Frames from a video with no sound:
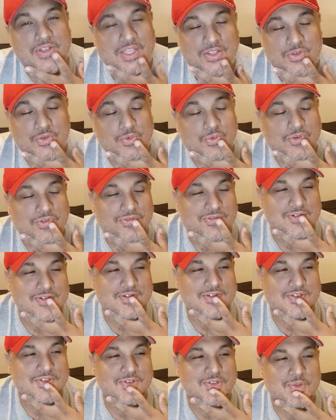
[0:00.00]
I do want to
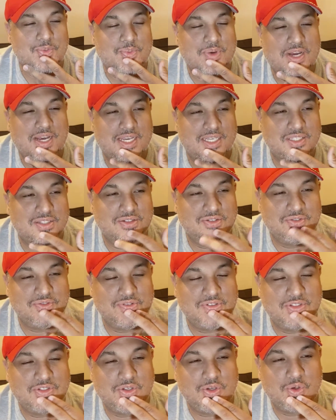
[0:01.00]
focus on the positive,
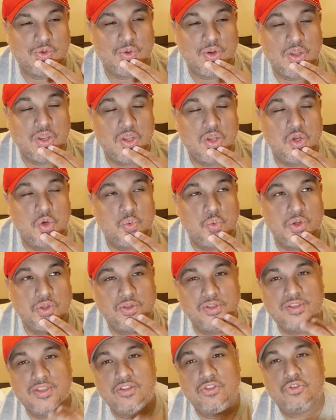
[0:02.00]
and so we
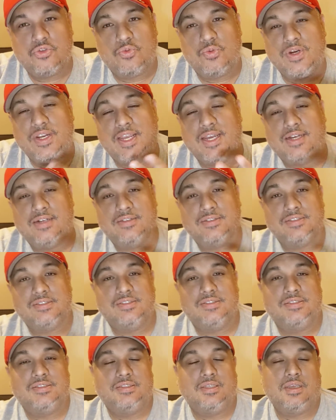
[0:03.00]
only did three
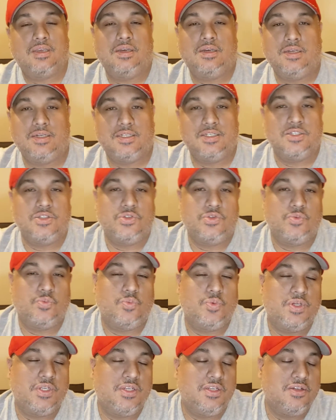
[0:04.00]
houses because
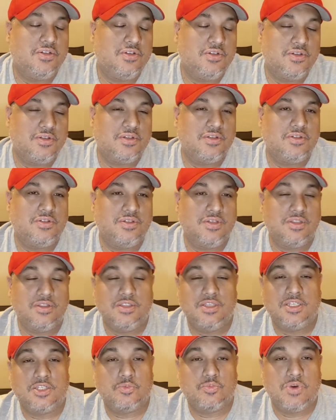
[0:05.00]
we didn't
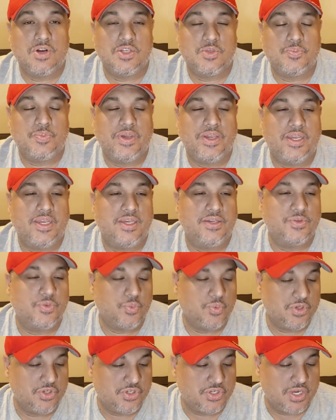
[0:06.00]
get the express
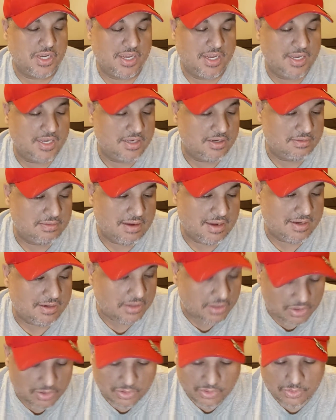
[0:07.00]
pass, which I
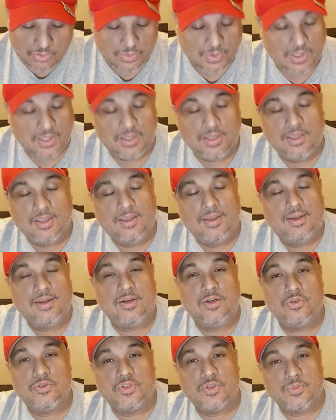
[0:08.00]
know
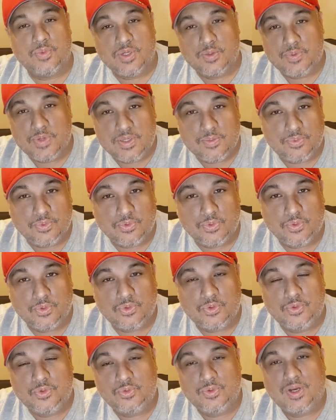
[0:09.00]
so many
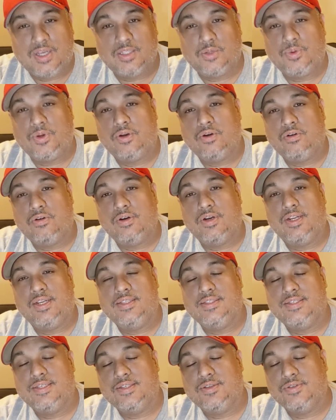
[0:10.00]
people who do Halloween Horror
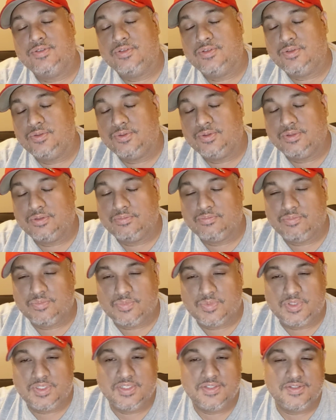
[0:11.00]
Nights. I used to do a
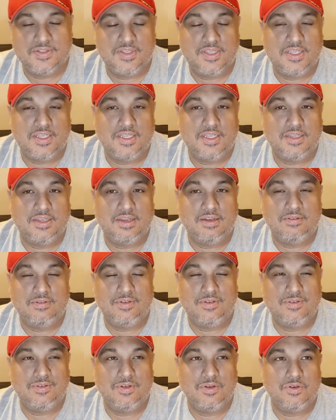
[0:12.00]
Disney
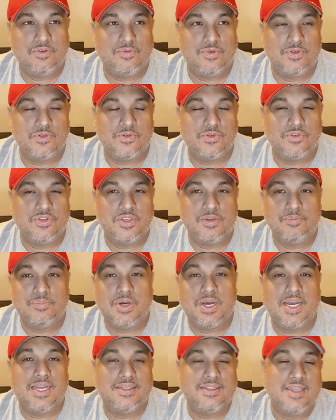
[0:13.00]
and Universal
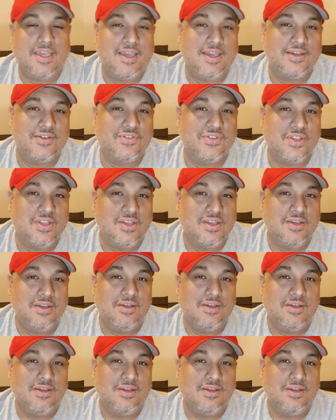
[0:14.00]
themed podcast.